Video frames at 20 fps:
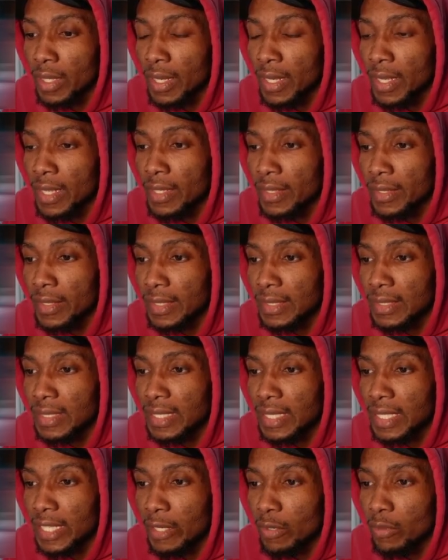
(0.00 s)
then select
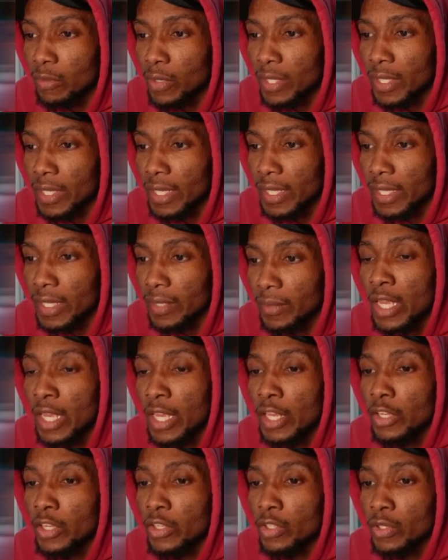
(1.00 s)
OK.
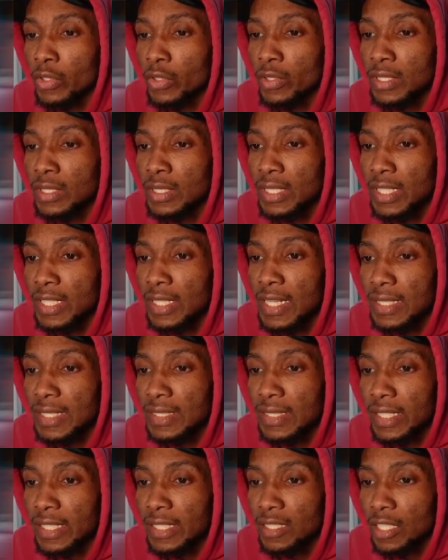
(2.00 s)
Now you'll see that
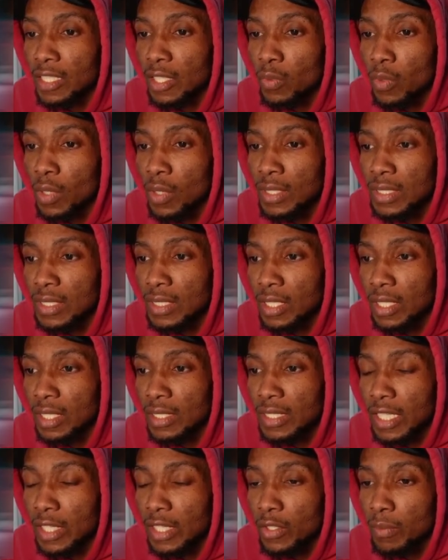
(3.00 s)
section 1 starts at
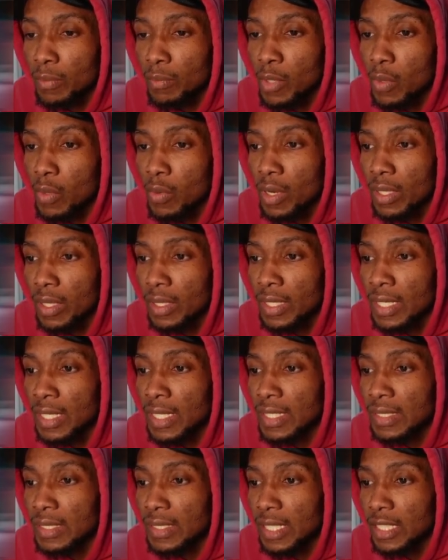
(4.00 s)
number 1,
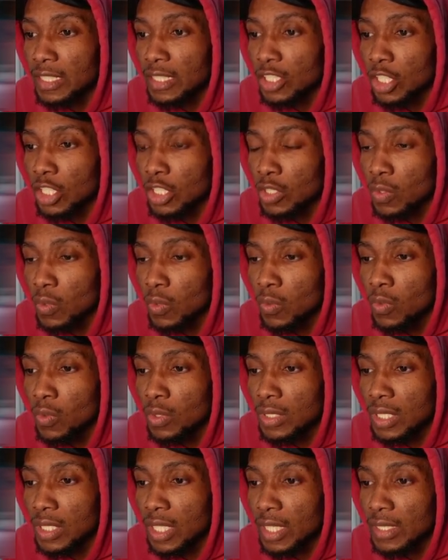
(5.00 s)
section 2
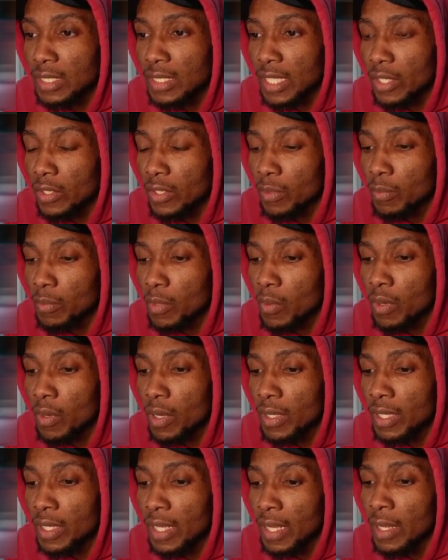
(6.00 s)
starts at number 1,
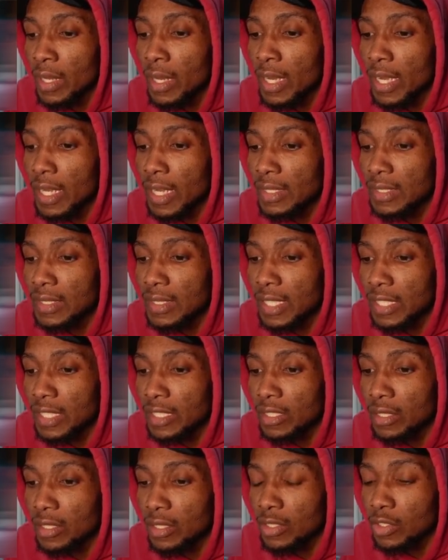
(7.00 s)
and
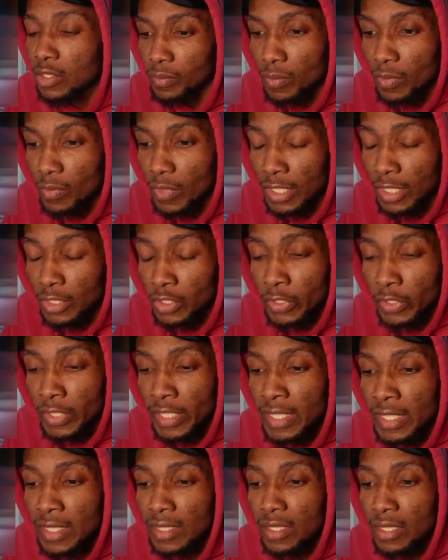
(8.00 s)
section 3
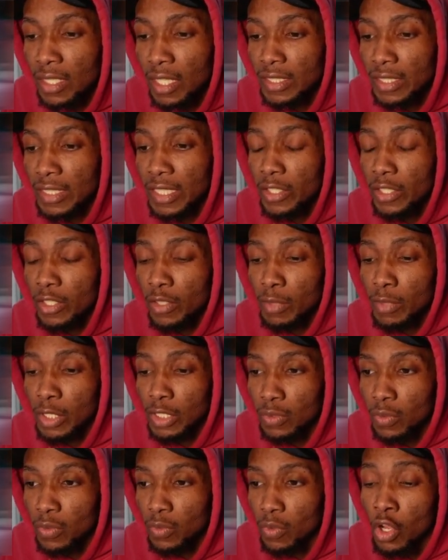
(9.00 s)
starts at number
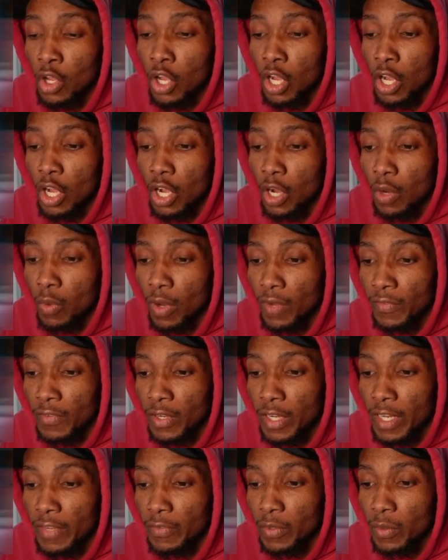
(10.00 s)
2. However, if
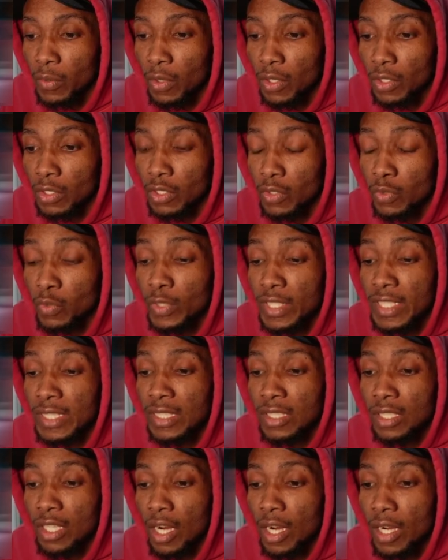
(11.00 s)
you want to
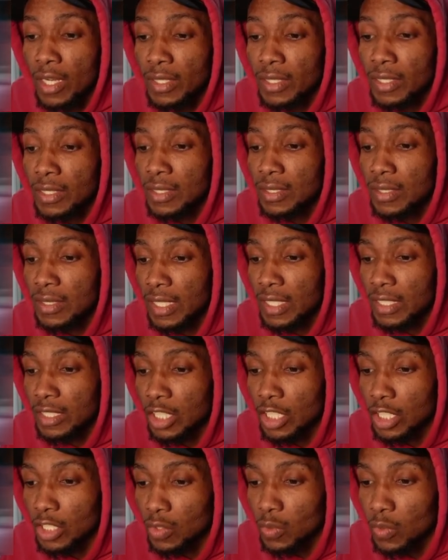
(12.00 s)
restart section
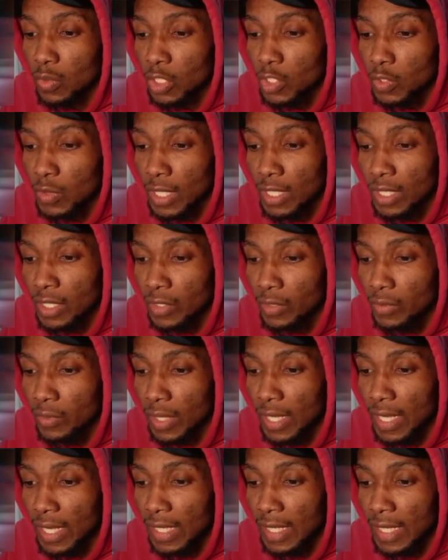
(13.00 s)
2 as well, you
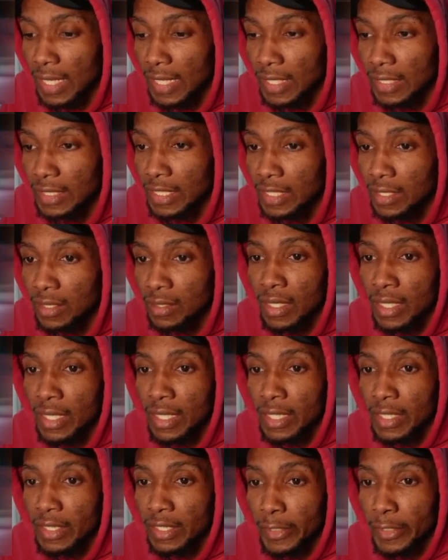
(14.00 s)
highlight it,
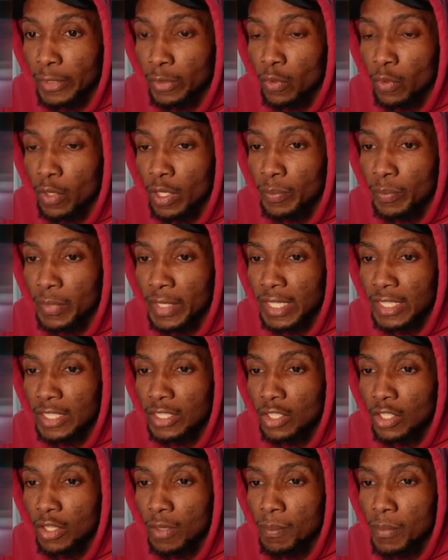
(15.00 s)
then go on page
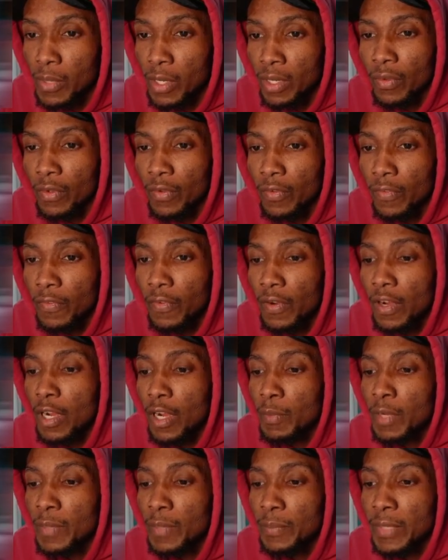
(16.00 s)
number, format
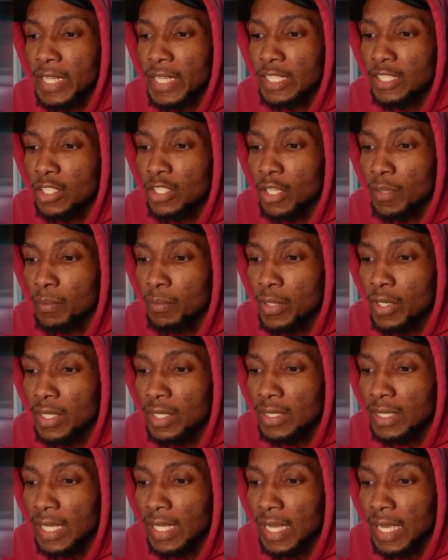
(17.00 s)
page numbers,
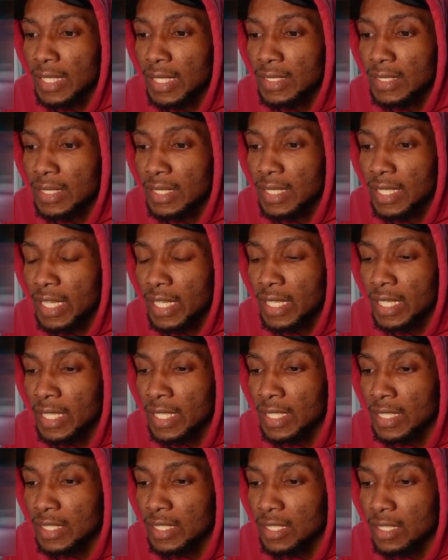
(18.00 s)
and select
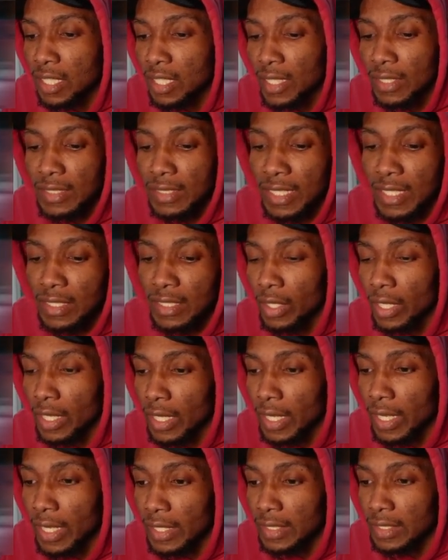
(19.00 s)
start at,
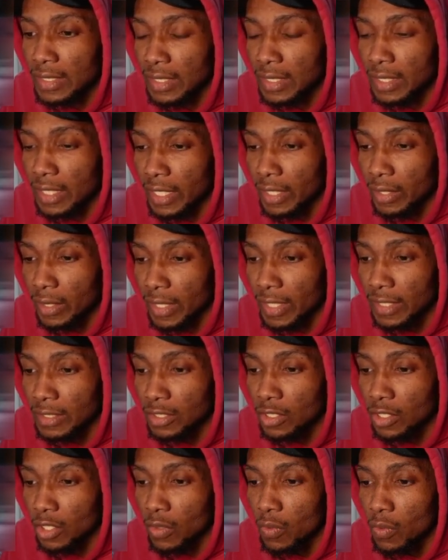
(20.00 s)
and select enter
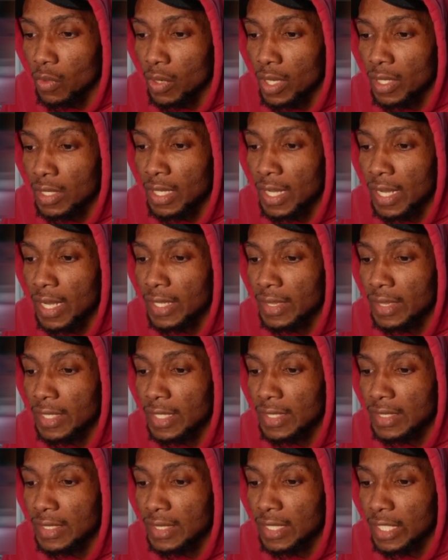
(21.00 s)
1, and then
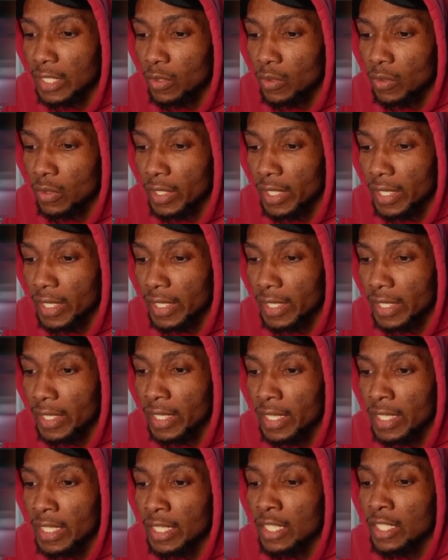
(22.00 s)
select OK.
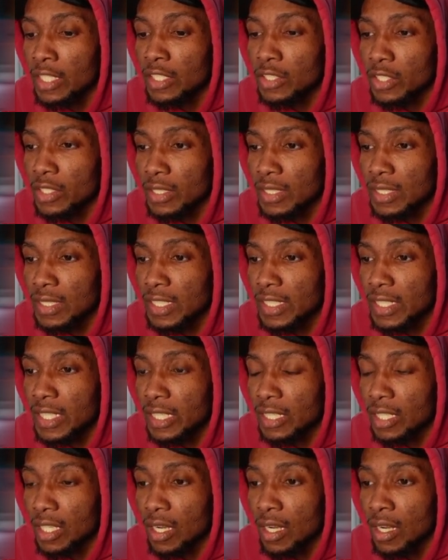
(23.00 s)
So you'll see that
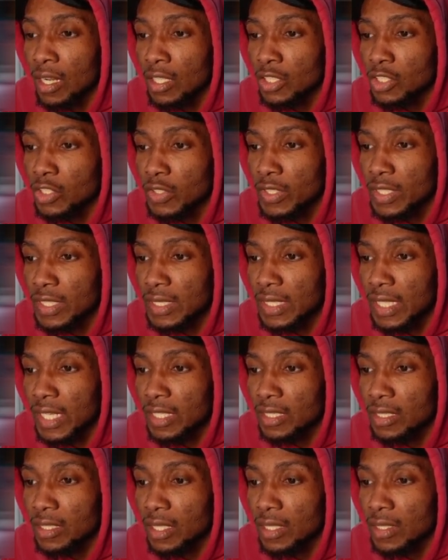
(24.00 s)
all 3
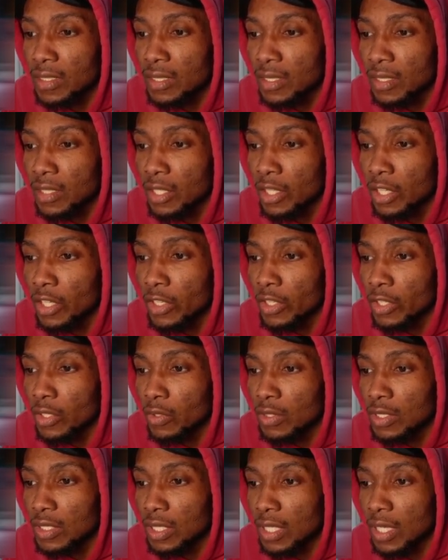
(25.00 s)
sections now
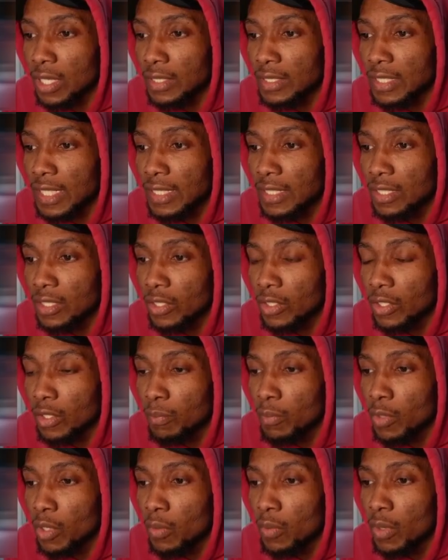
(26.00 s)
start at number
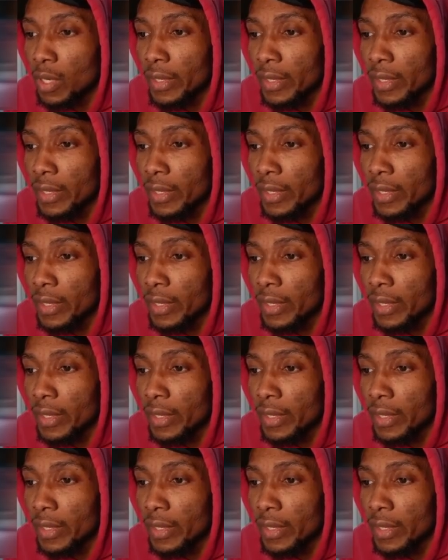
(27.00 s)
1.